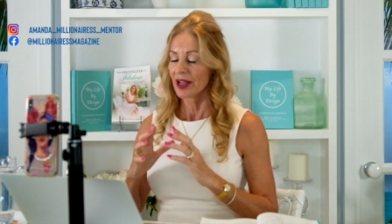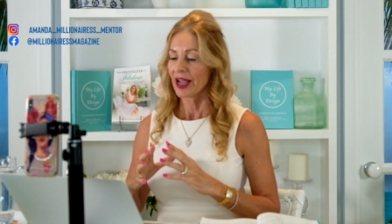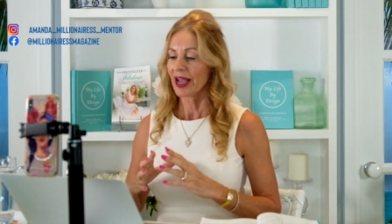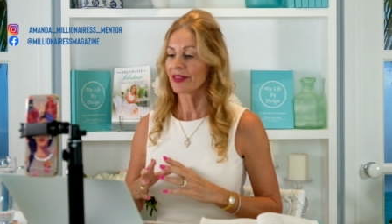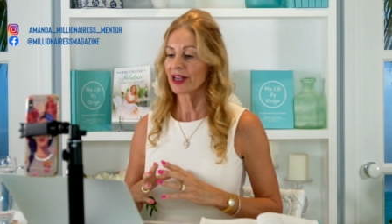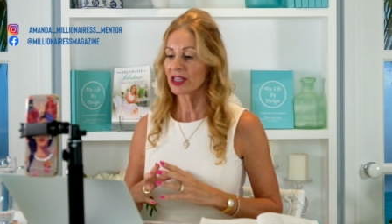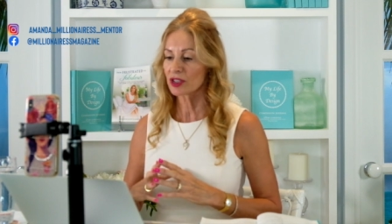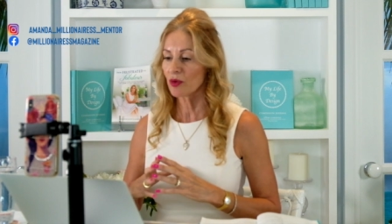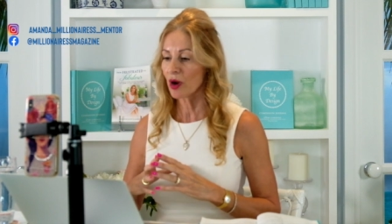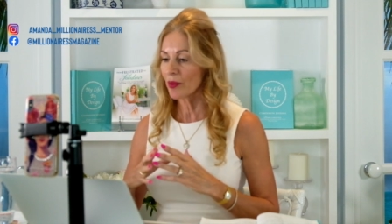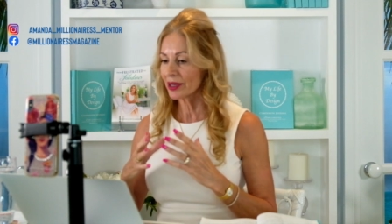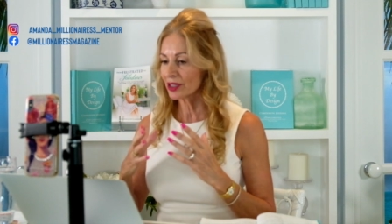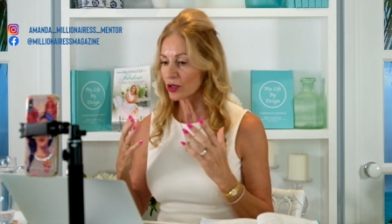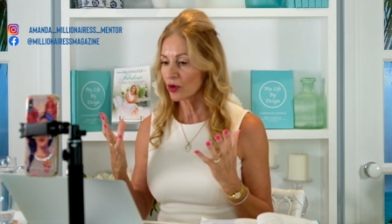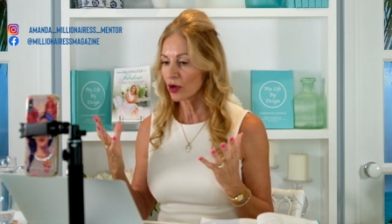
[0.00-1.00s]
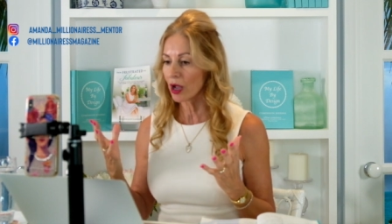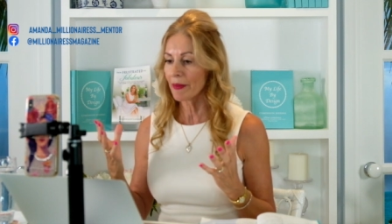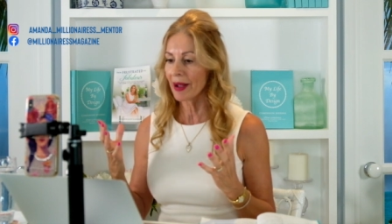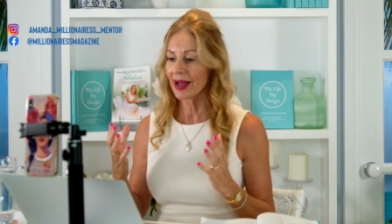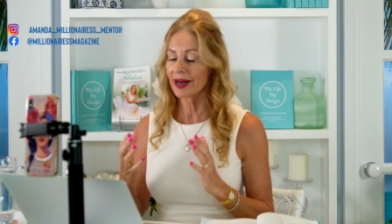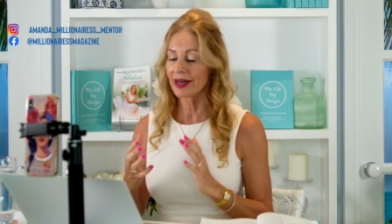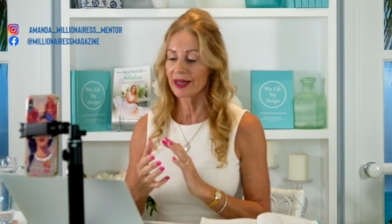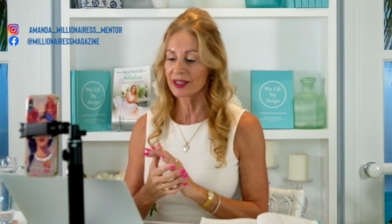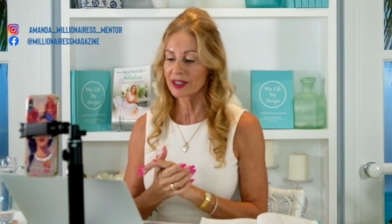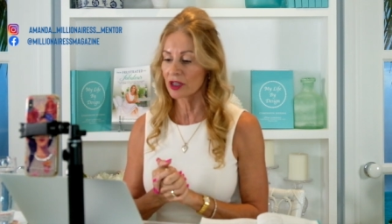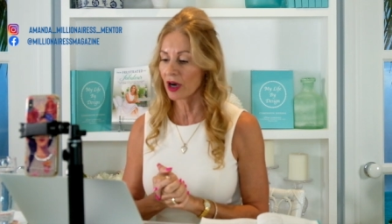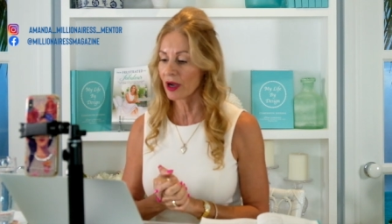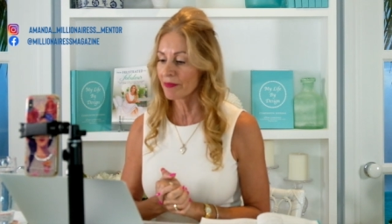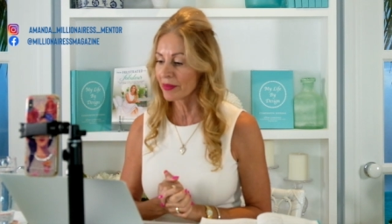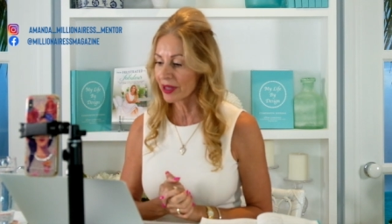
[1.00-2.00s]
And that's why we talk about it
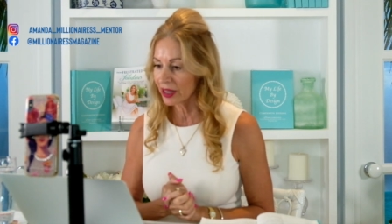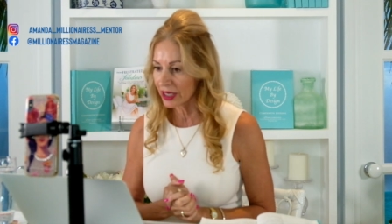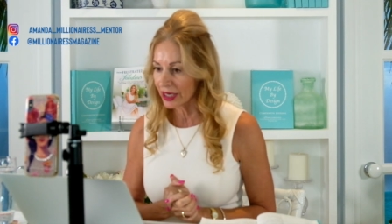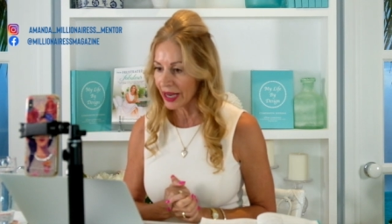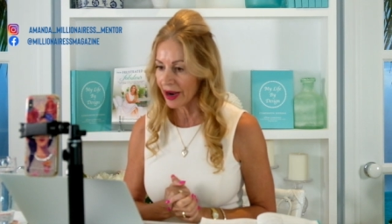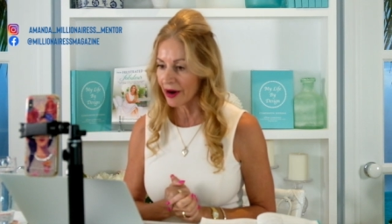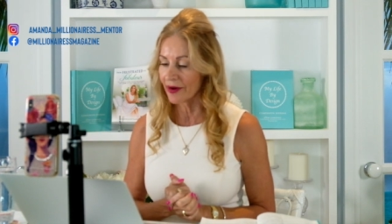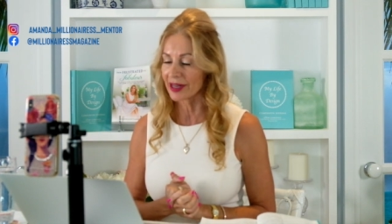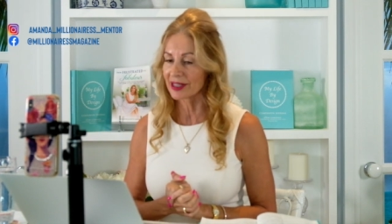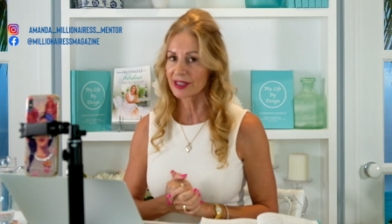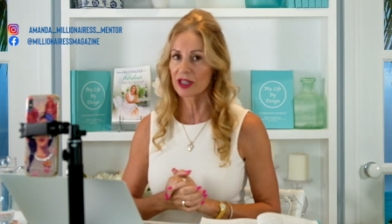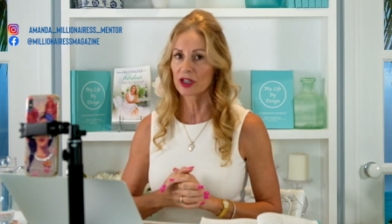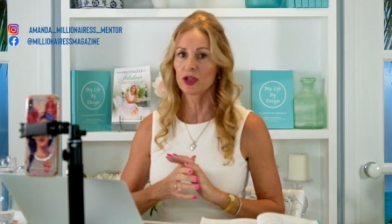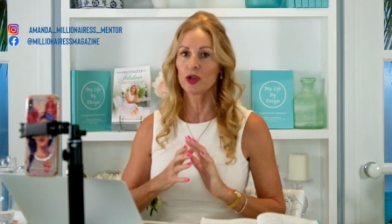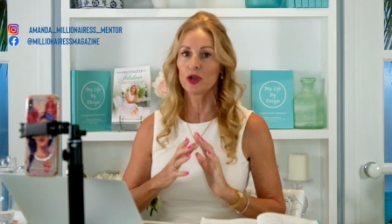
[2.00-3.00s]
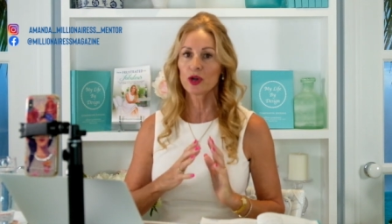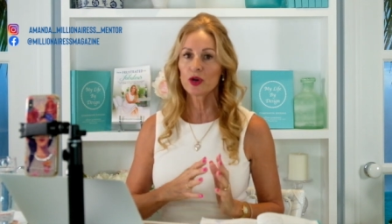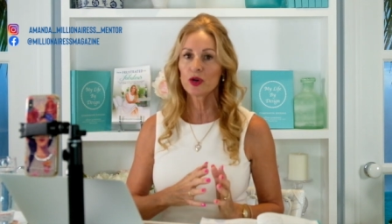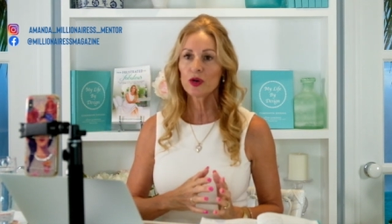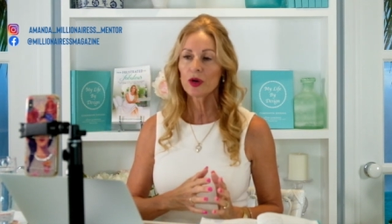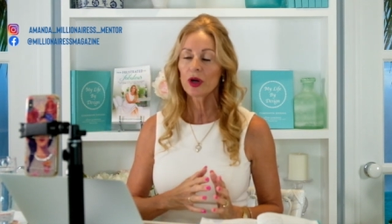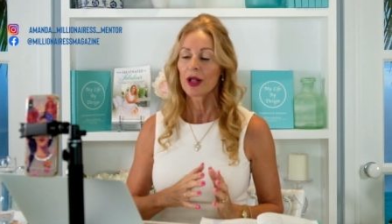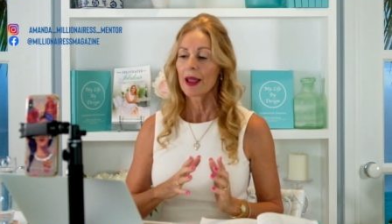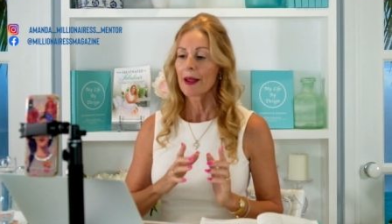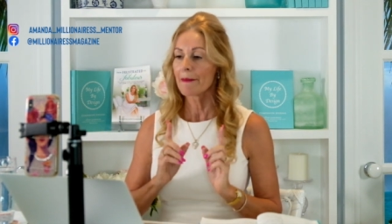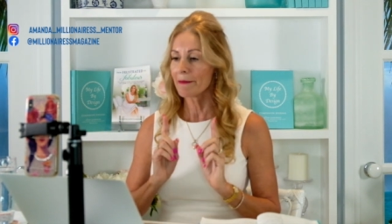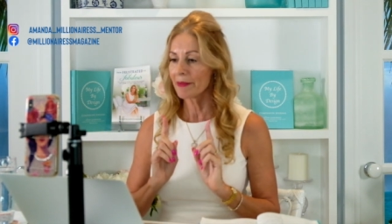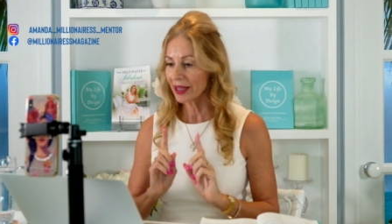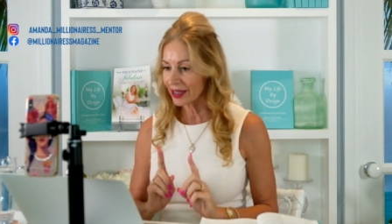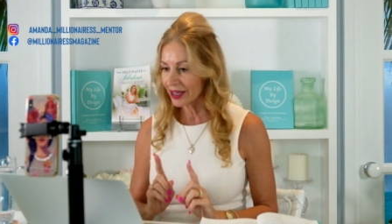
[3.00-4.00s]
inside Millionairess, the new
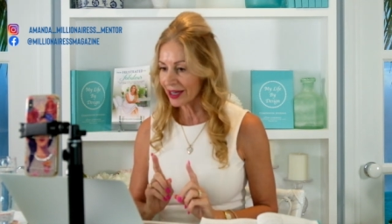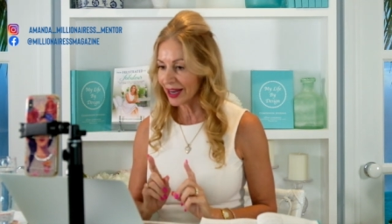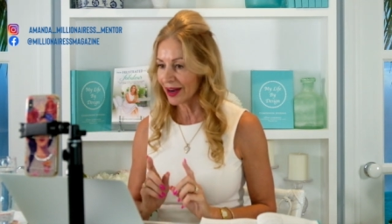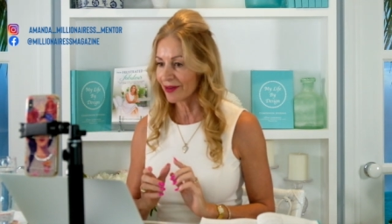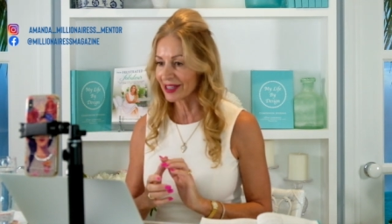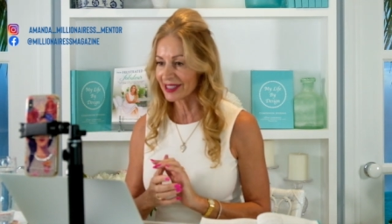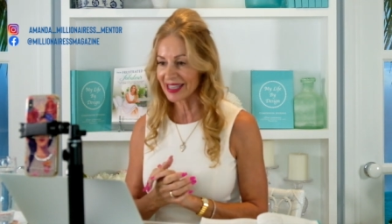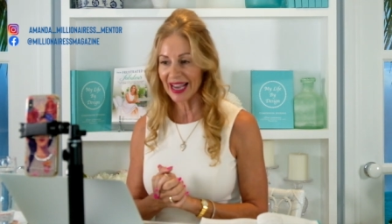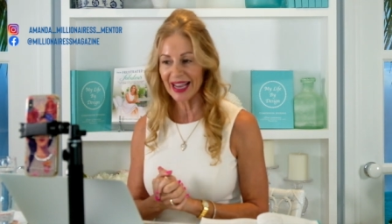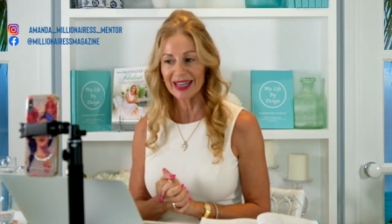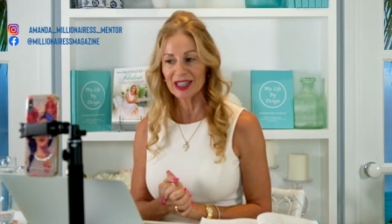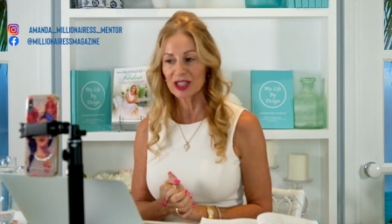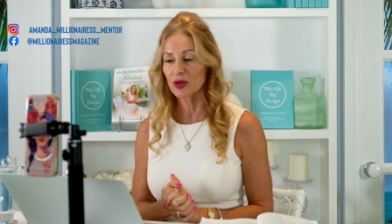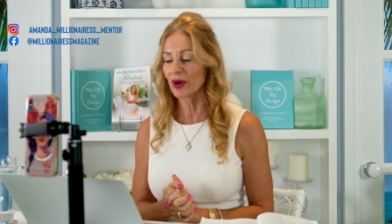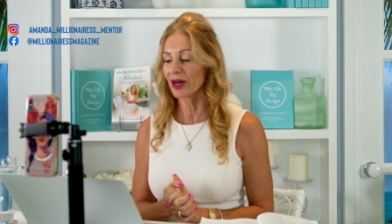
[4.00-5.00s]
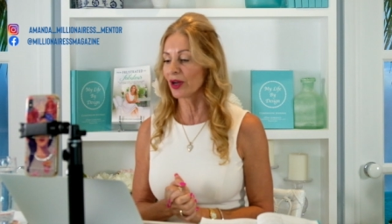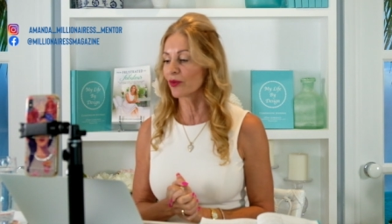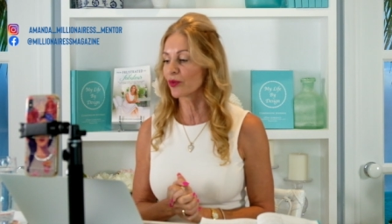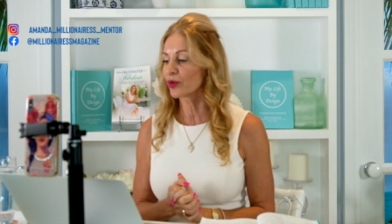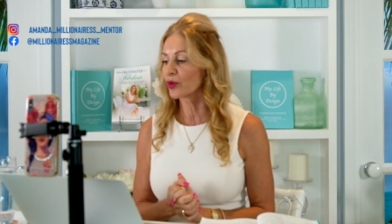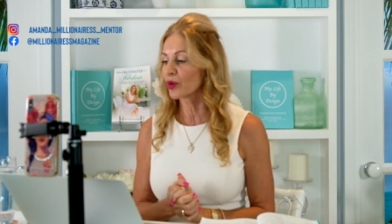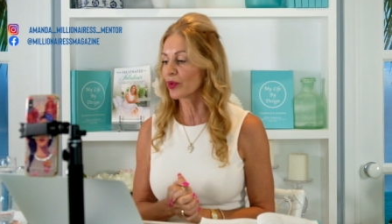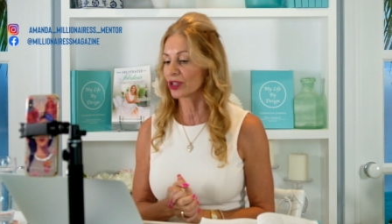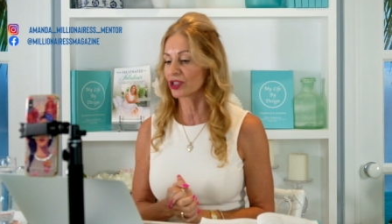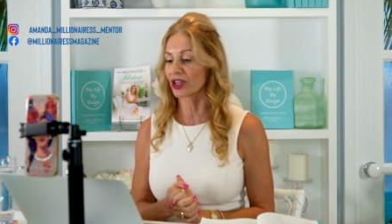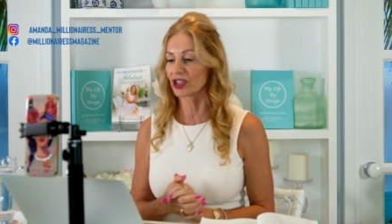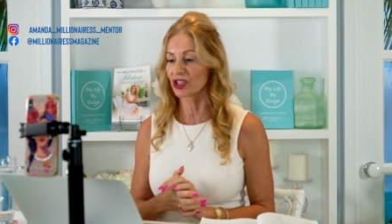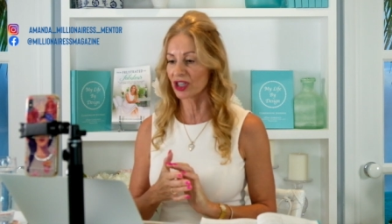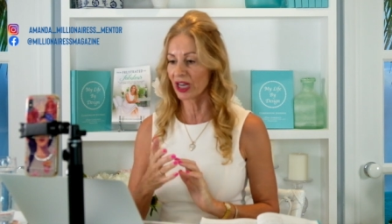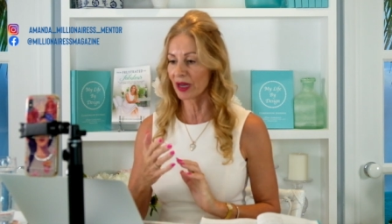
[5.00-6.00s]
Millionairess 80 20 rule, which I
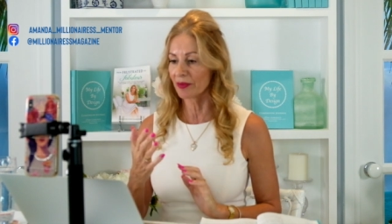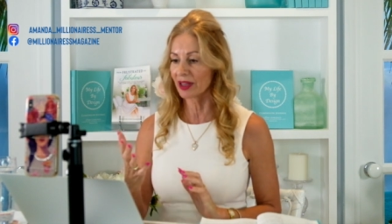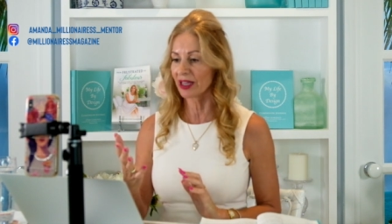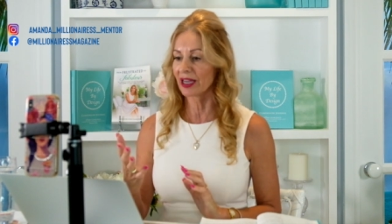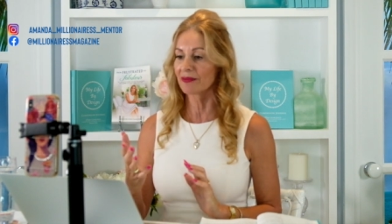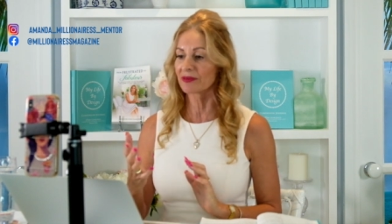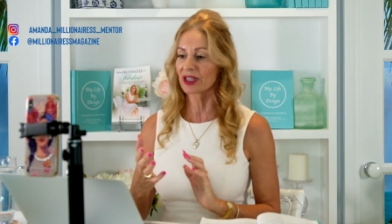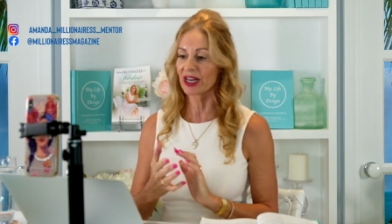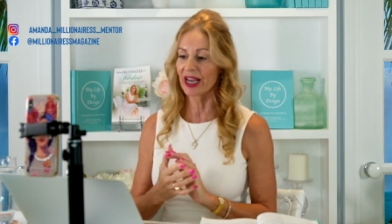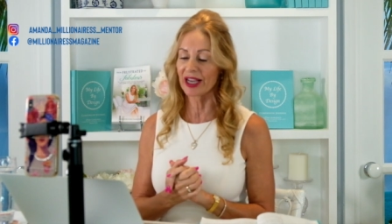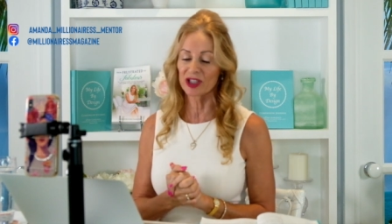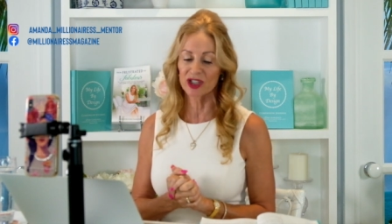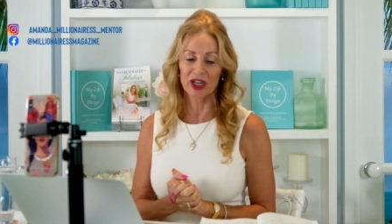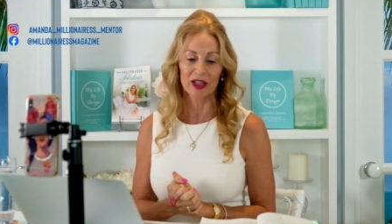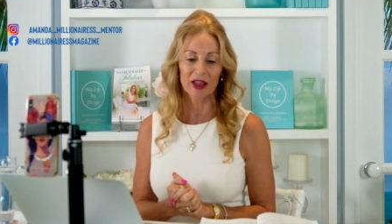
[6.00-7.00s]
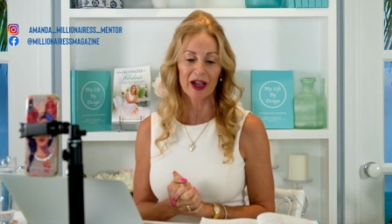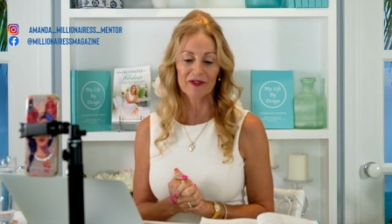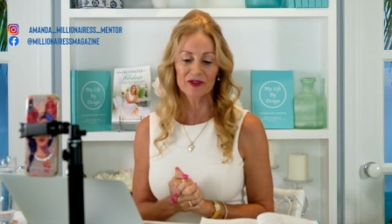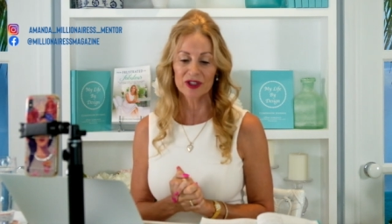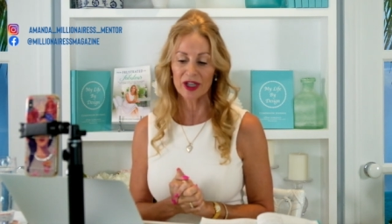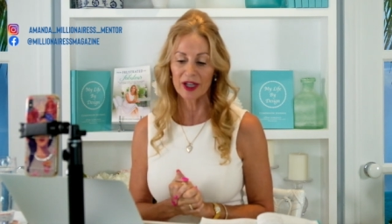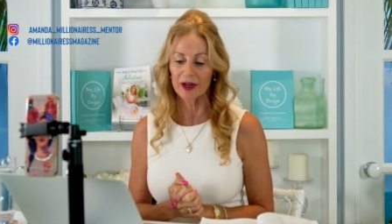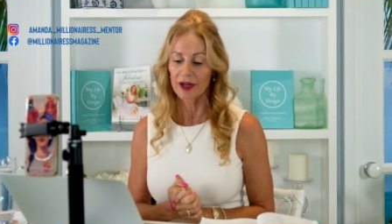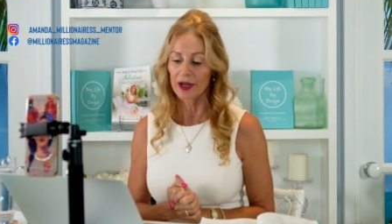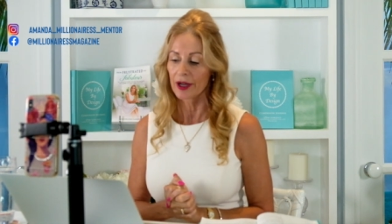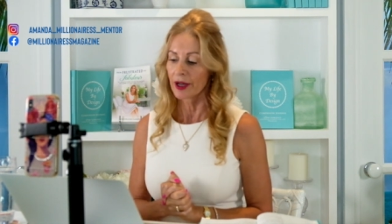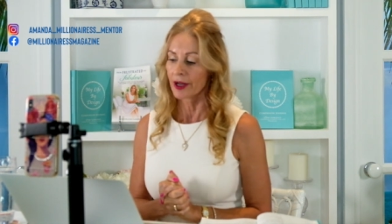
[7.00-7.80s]
shared with Kim today and she loved it.